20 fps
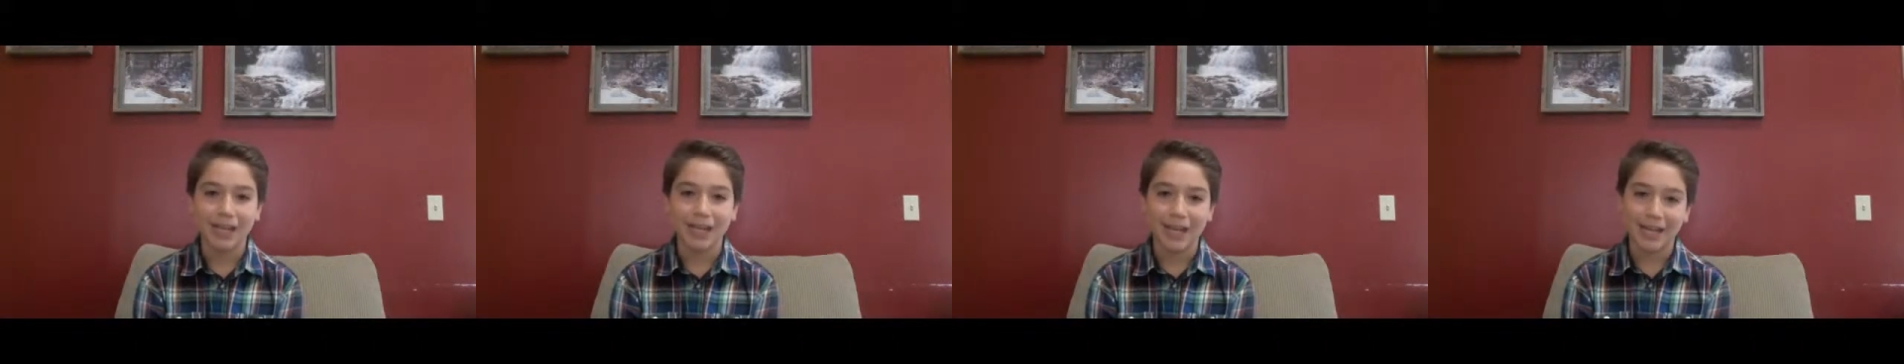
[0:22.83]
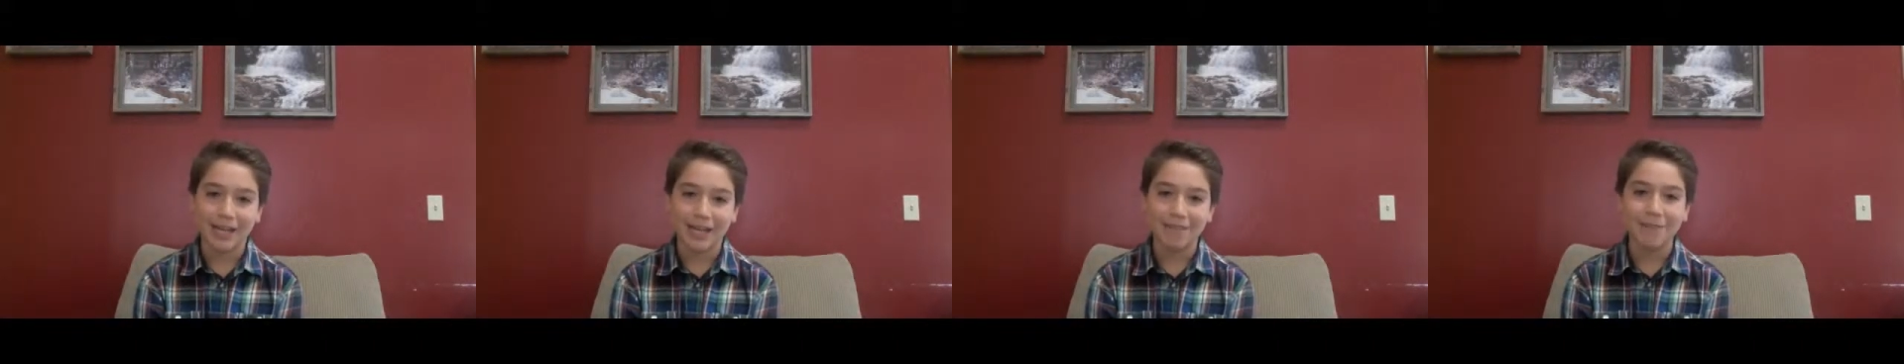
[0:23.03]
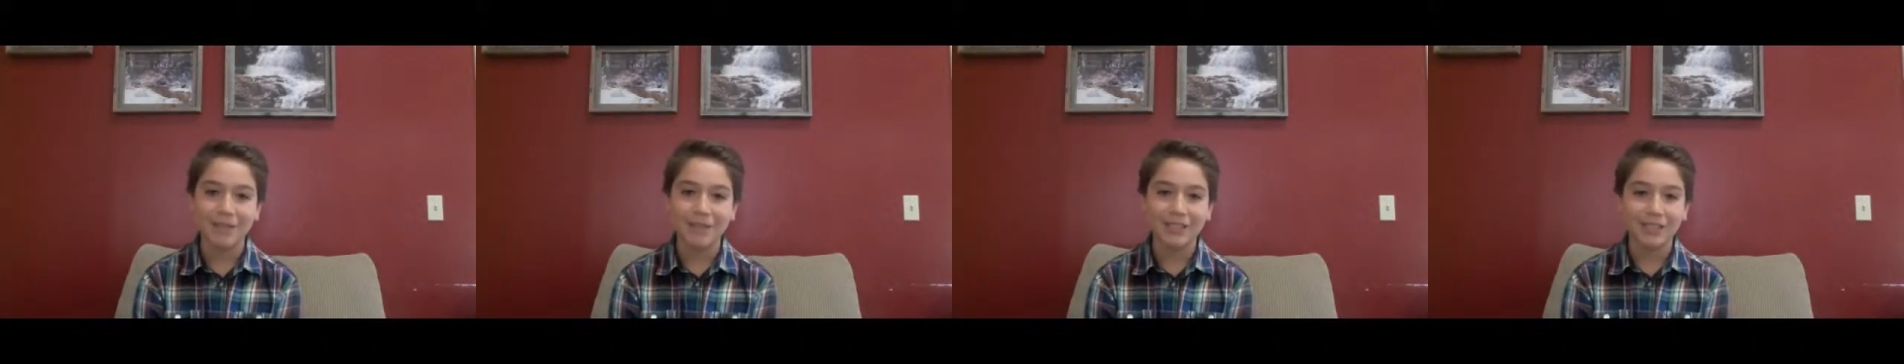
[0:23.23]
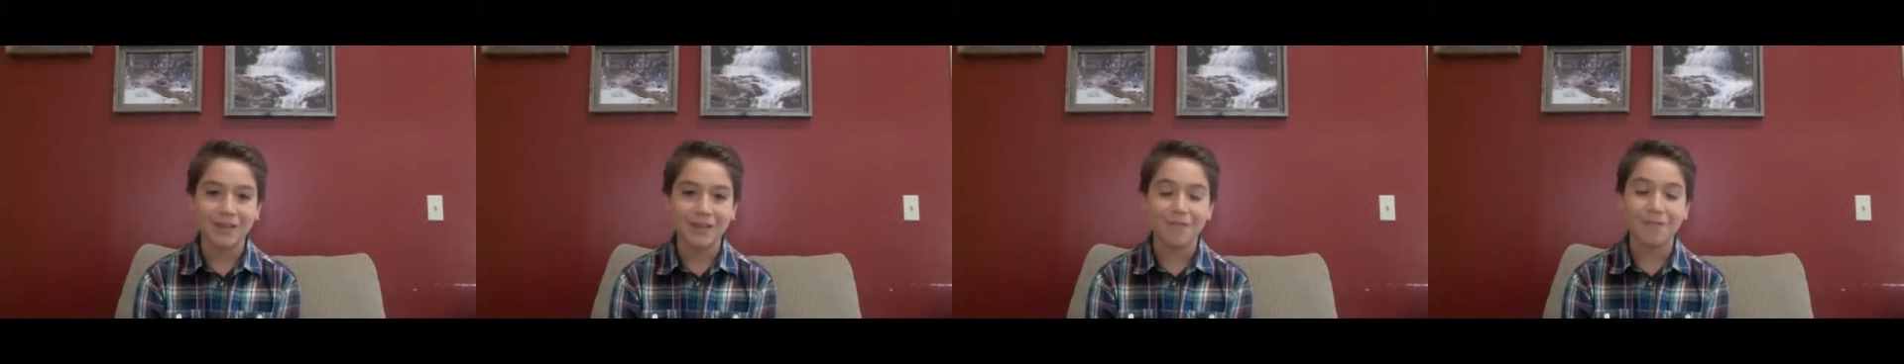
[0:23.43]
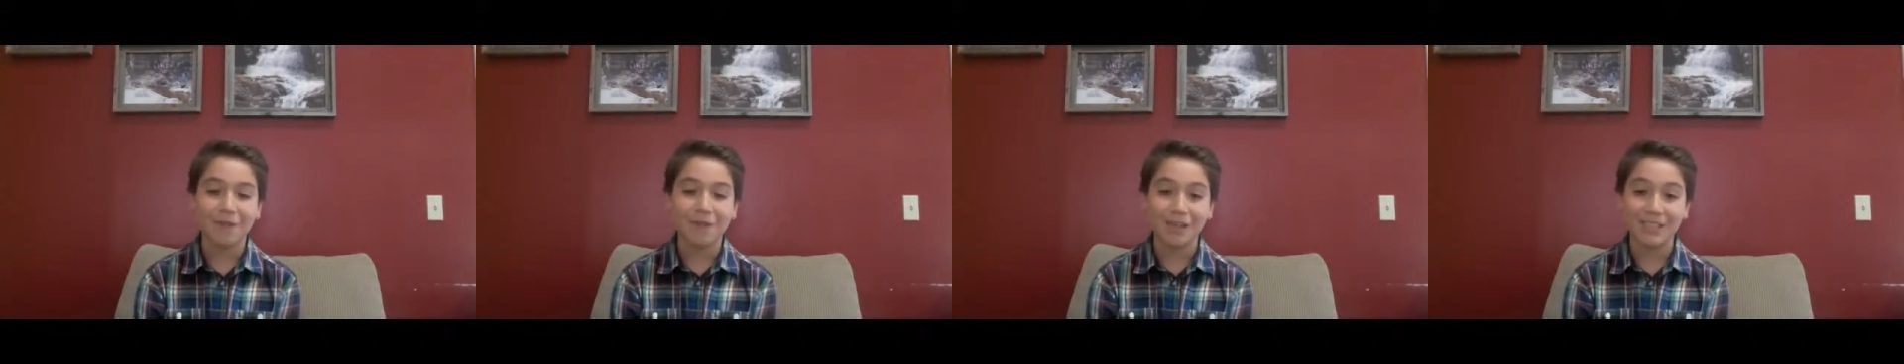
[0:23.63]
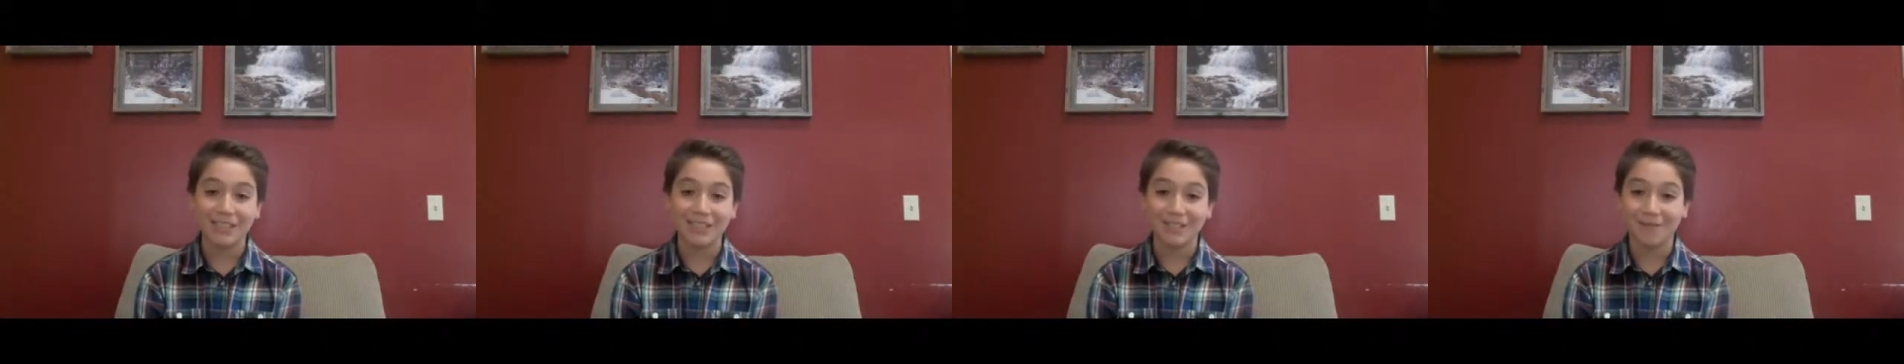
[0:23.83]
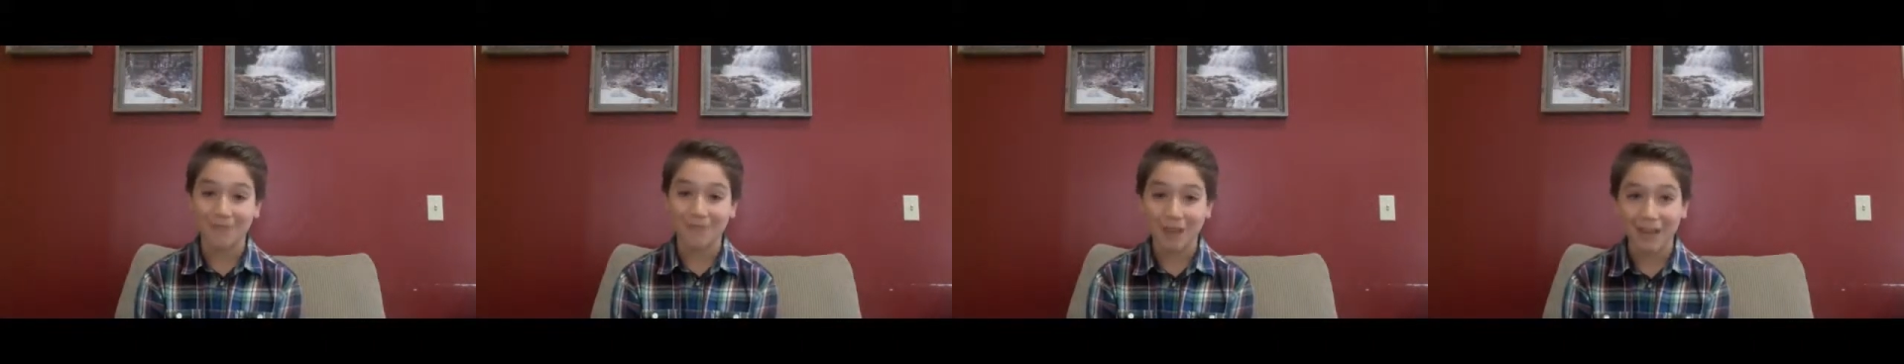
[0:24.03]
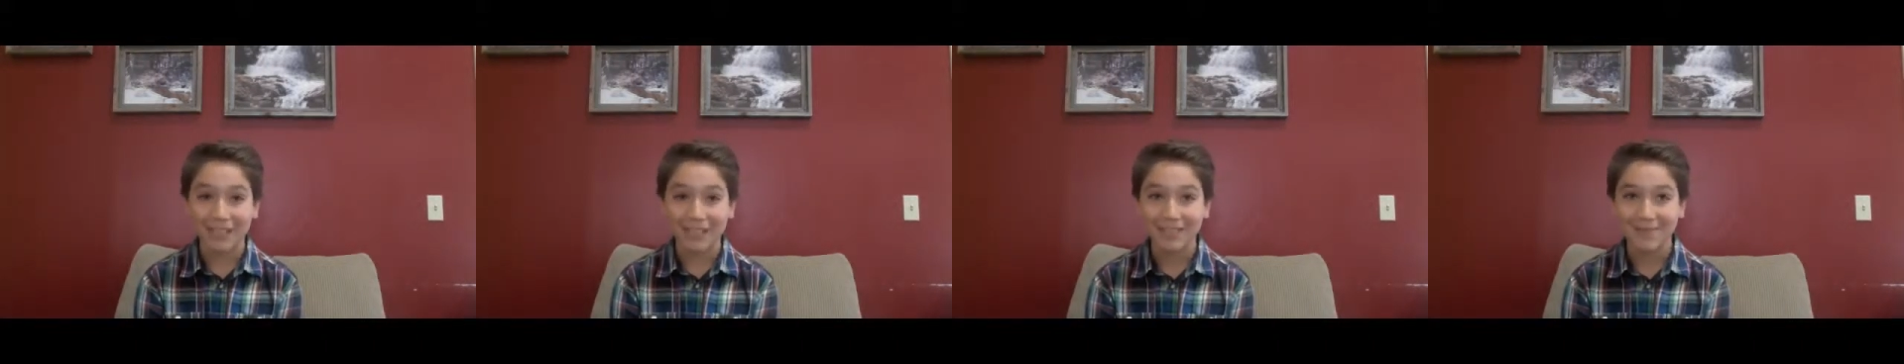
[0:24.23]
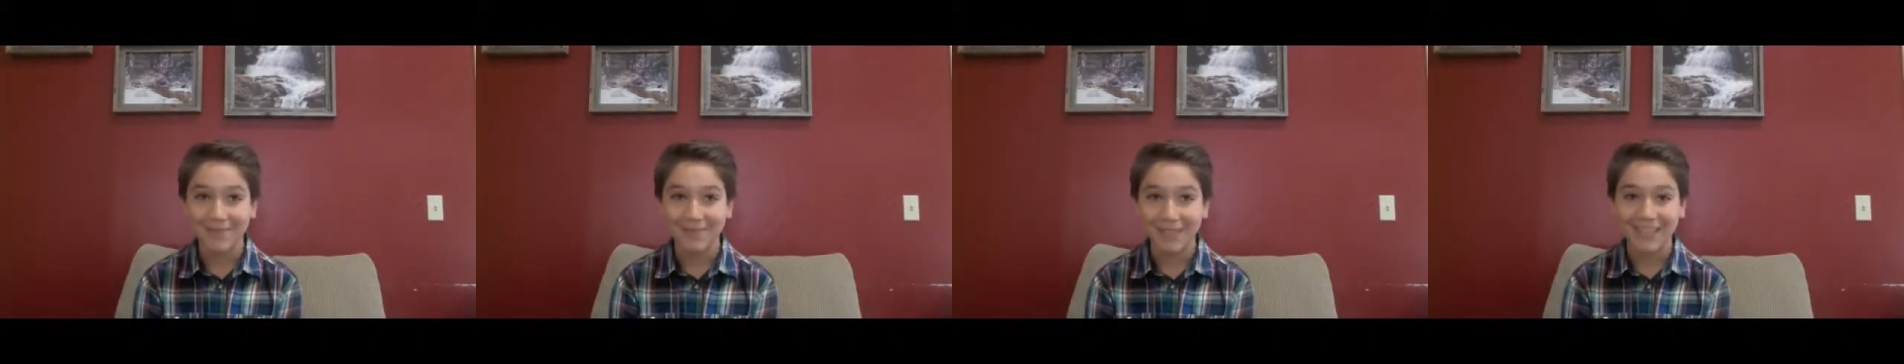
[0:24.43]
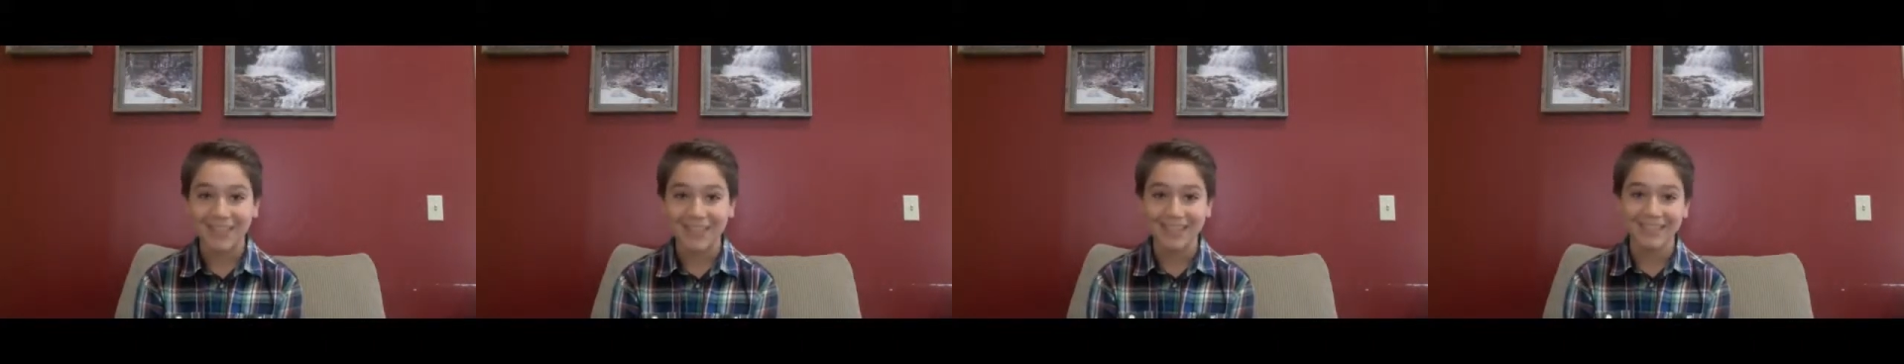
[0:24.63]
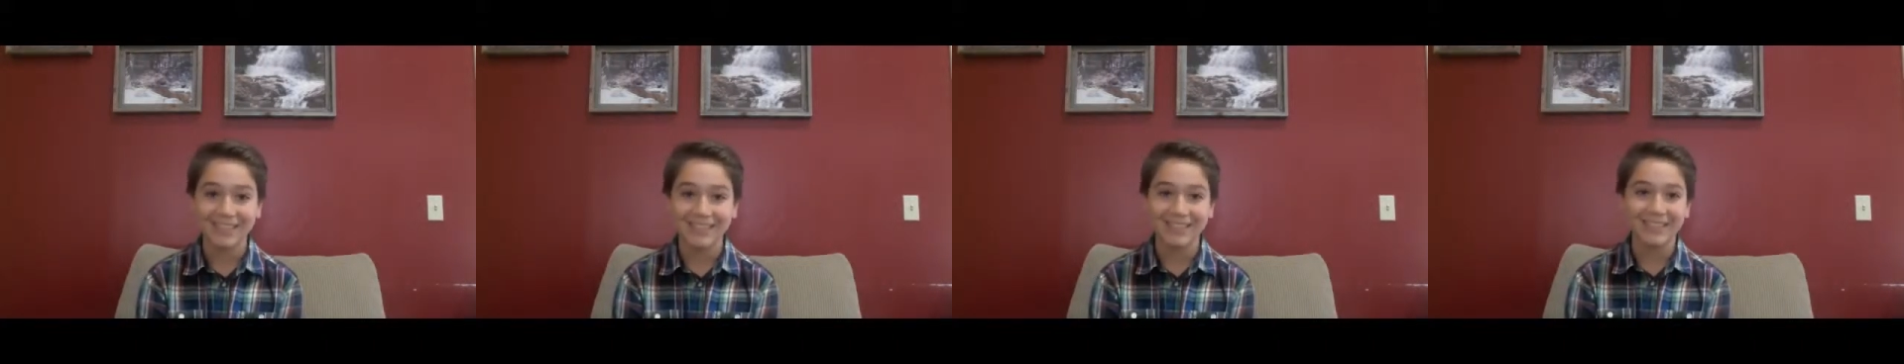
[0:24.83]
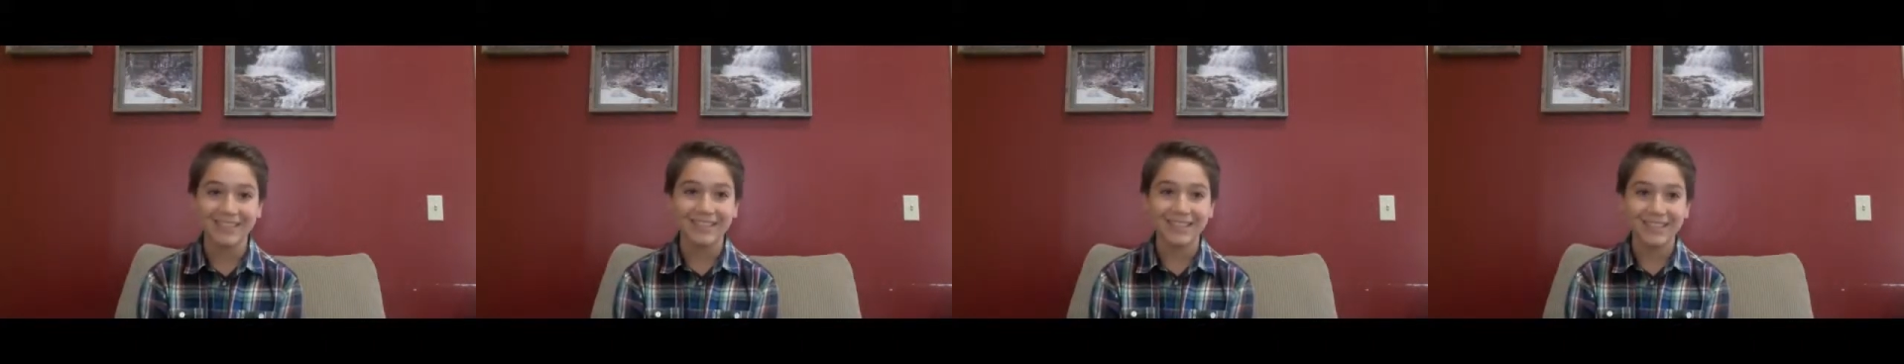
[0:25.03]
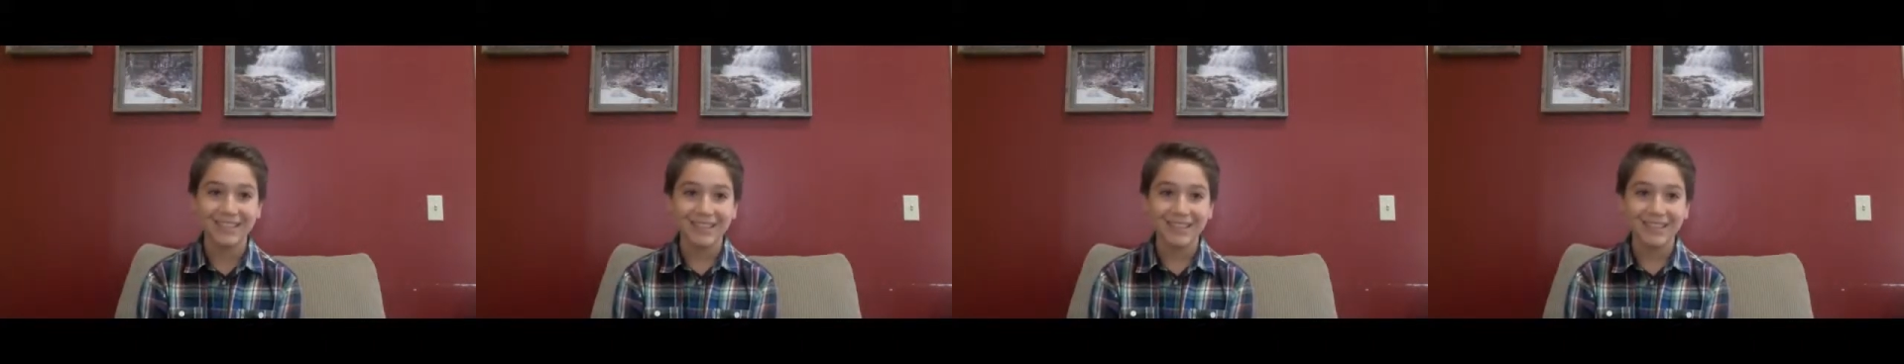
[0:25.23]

I give myself positive thoughts because